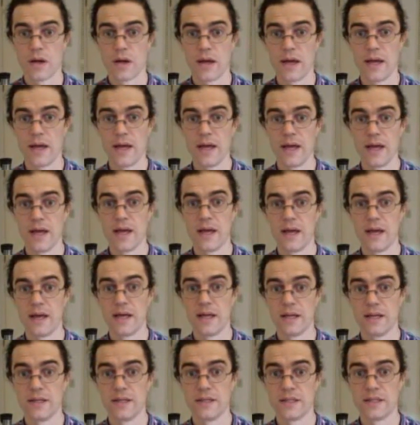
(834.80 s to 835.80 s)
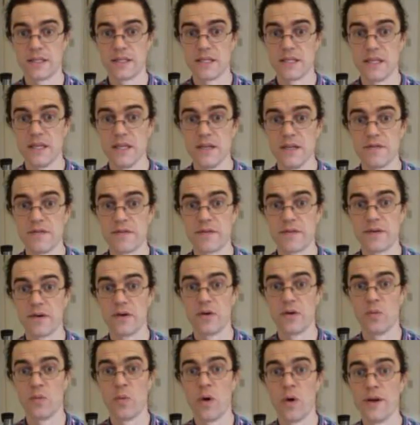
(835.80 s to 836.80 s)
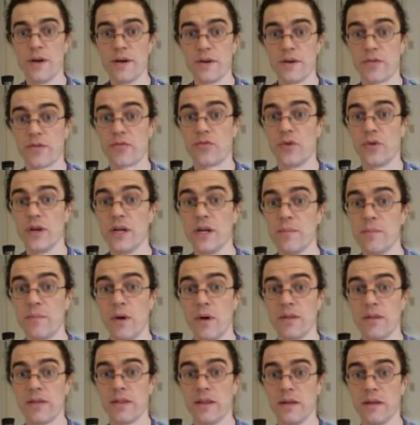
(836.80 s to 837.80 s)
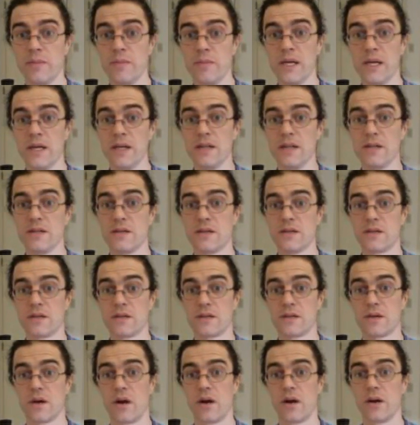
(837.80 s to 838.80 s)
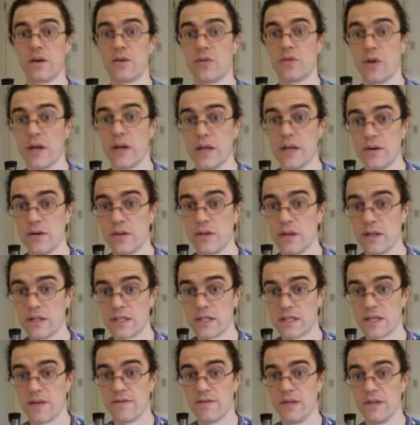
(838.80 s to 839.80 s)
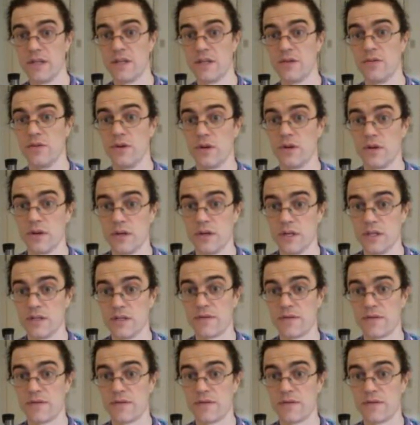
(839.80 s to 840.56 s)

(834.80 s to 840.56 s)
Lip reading: And C for 1 to 3 monthly means are greater than 72 degrees